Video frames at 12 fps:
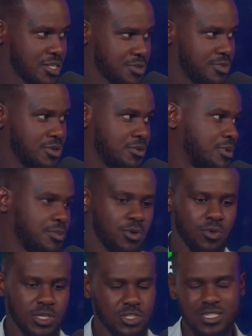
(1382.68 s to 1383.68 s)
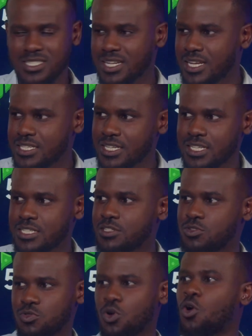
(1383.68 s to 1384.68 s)
Finance Bill. People were translating
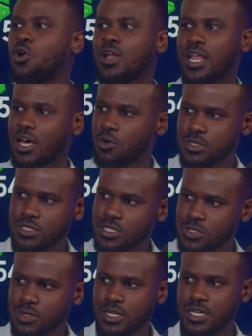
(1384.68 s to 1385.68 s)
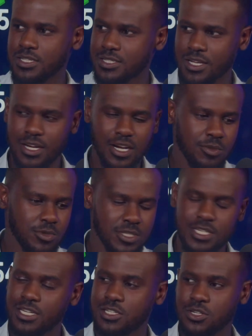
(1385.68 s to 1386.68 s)
it into all languages on Instagram, on